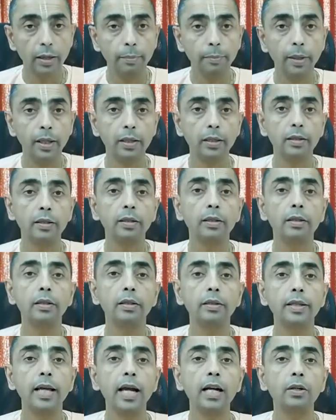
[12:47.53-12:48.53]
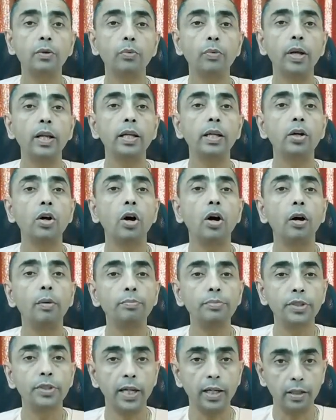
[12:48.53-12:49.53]
but that very
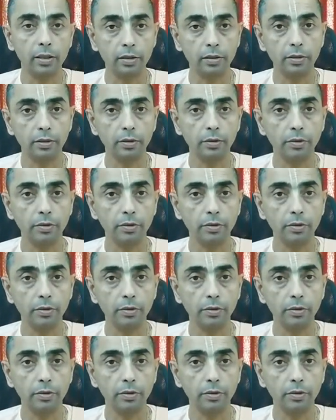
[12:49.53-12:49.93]
object